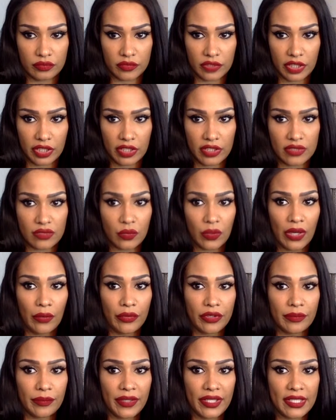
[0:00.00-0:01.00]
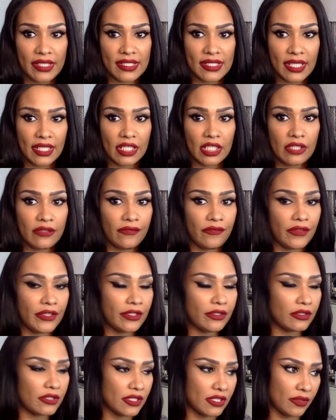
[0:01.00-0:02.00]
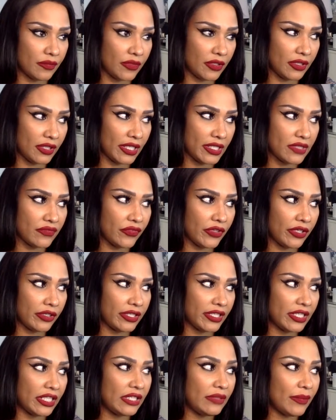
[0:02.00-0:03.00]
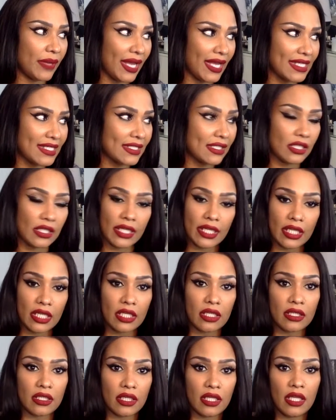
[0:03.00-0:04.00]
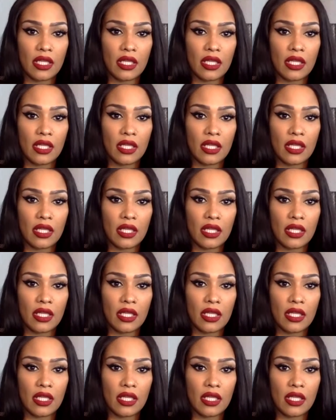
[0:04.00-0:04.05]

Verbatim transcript: Okay, because why would a man say he fears something? That's very emasculating.